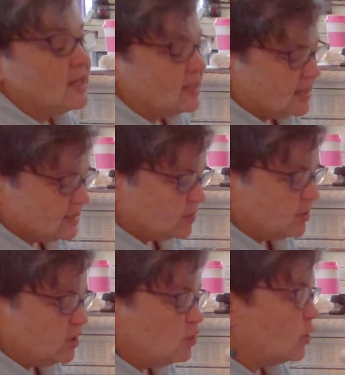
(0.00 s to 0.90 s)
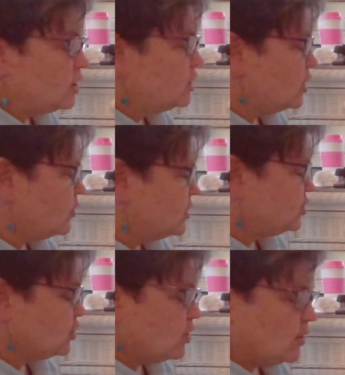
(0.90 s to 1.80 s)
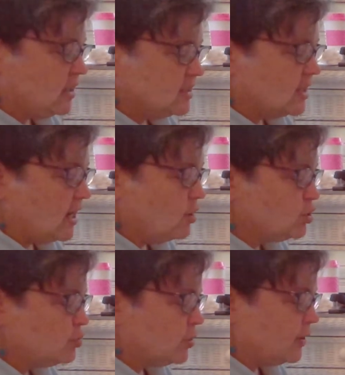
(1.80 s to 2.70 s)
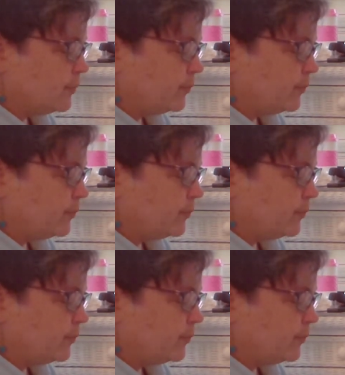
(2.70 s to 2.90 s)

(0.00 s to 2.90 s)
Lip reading: That's something you want to know as you're going into algebra.